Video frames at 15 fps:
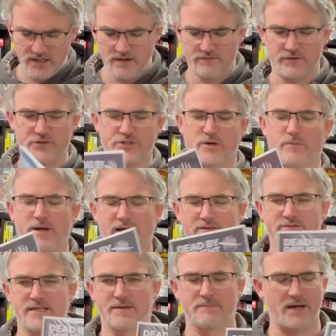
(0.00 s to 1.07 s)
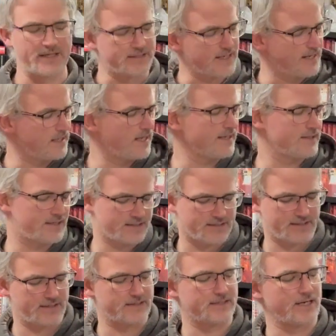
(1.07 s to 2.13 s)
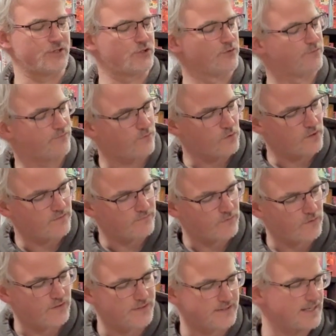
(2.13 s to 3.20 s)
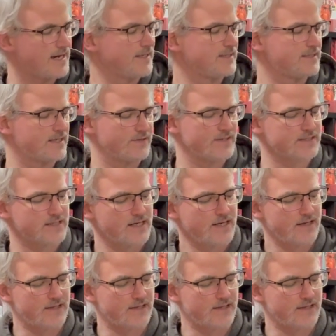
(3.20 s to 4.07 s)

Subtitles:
First up, we have Dead by Daylight. This is issue 4 for the Titan series.